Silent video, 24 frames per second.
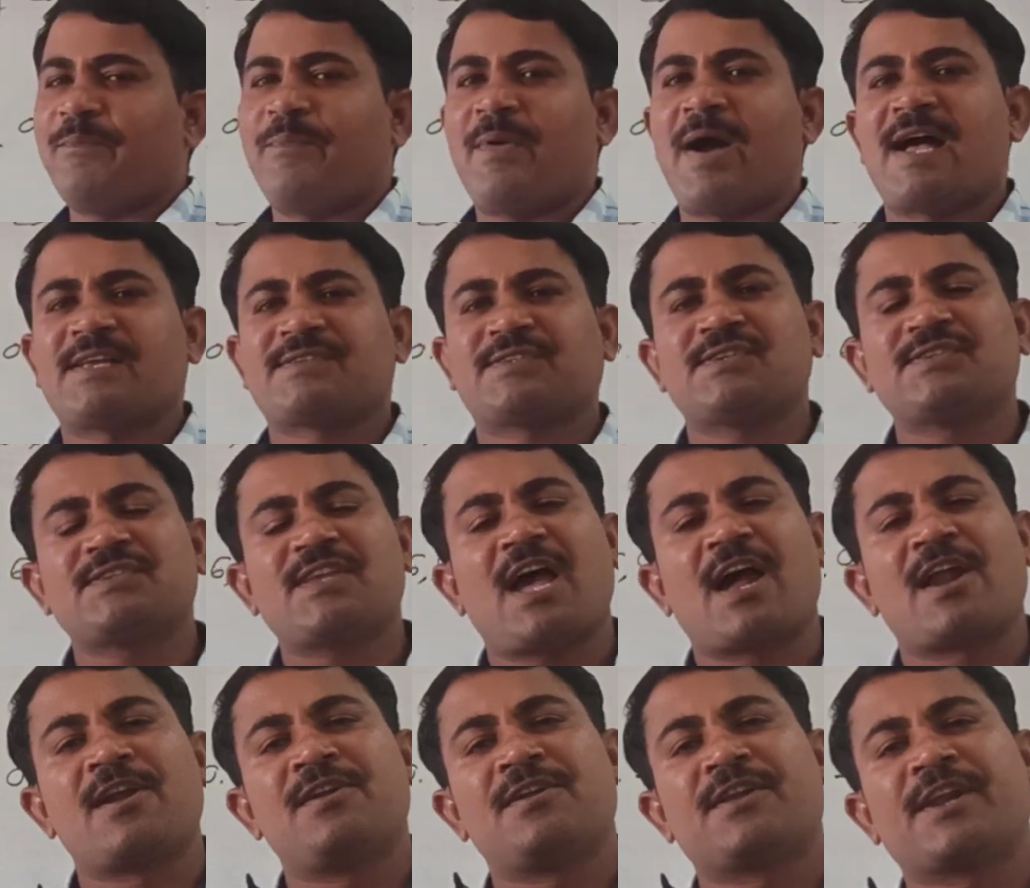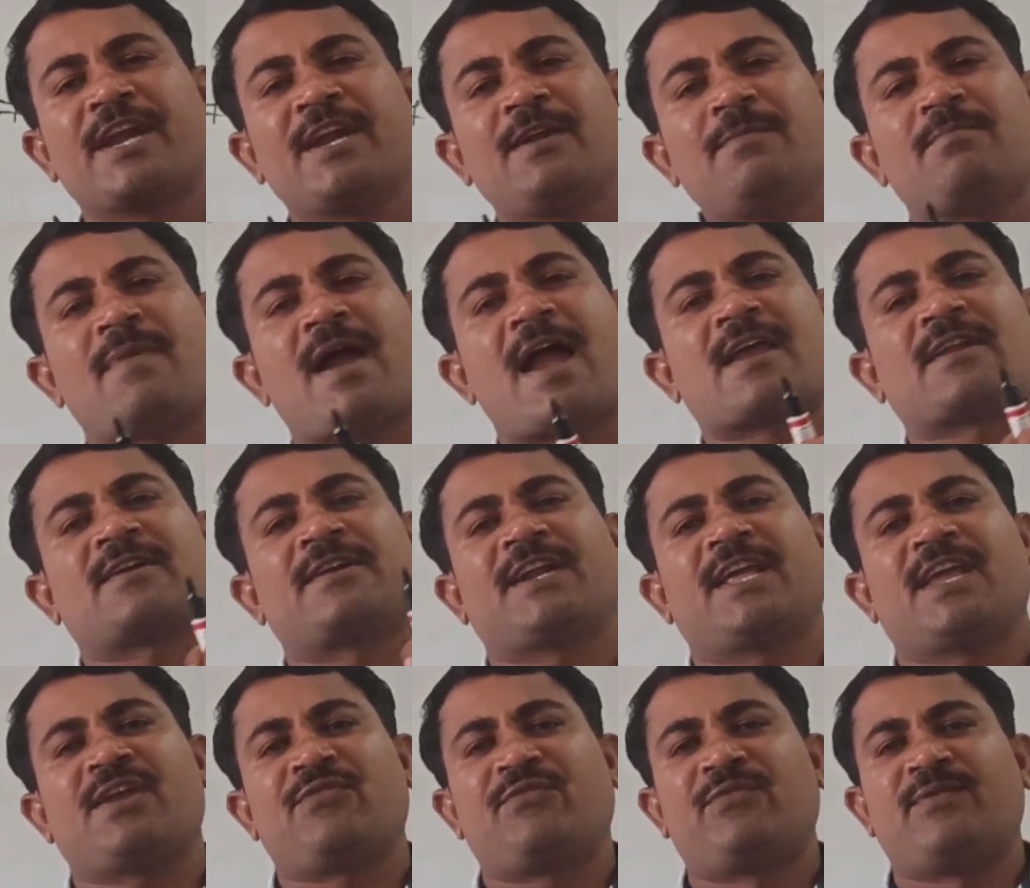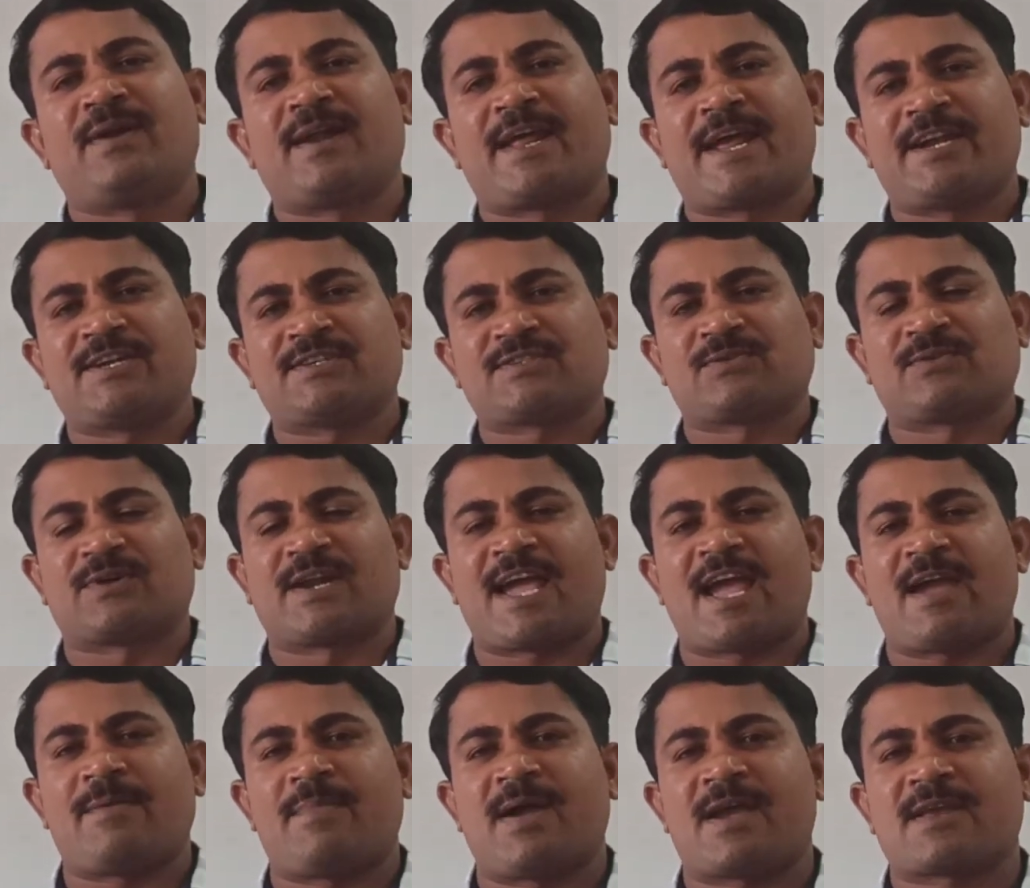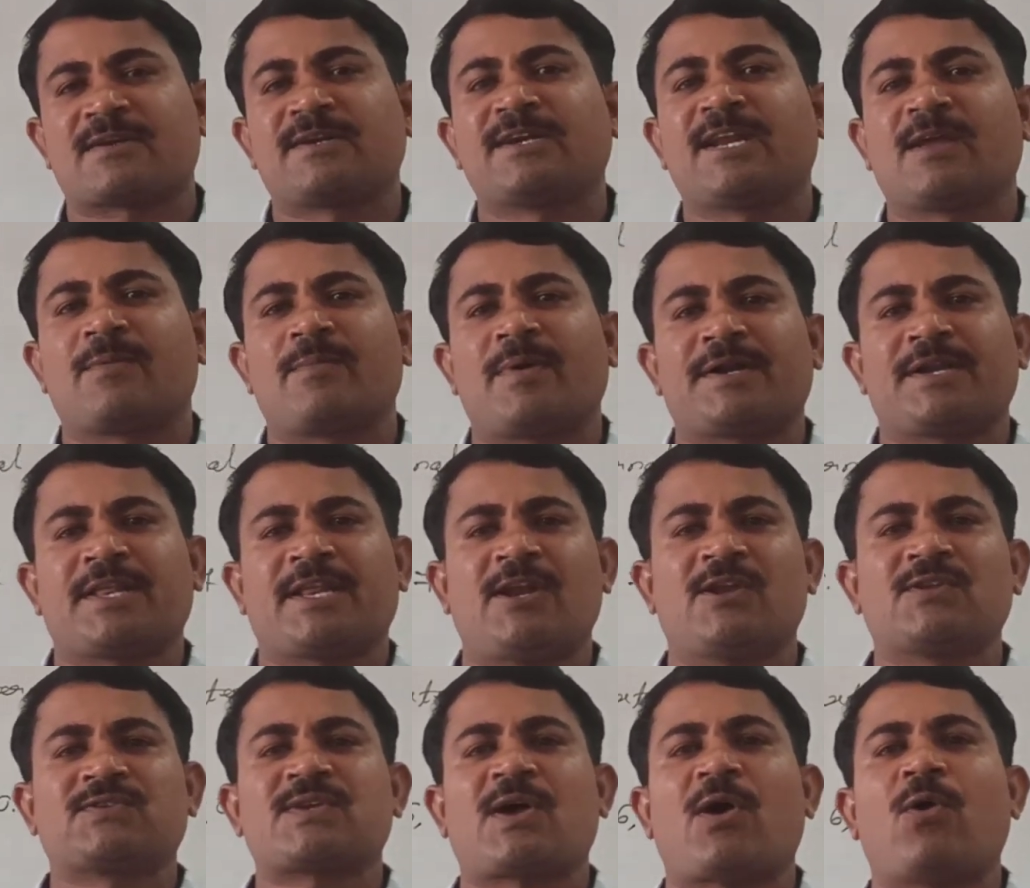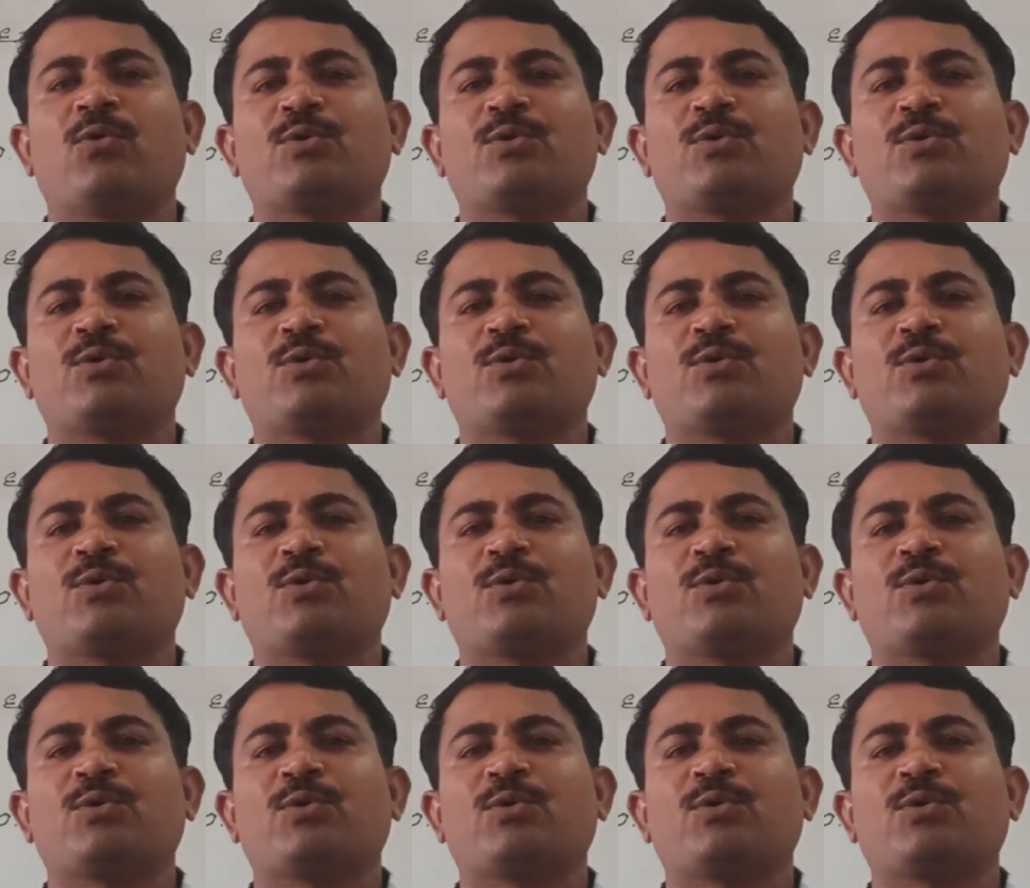passes 100 magnetic field lines through diamagnetic materials,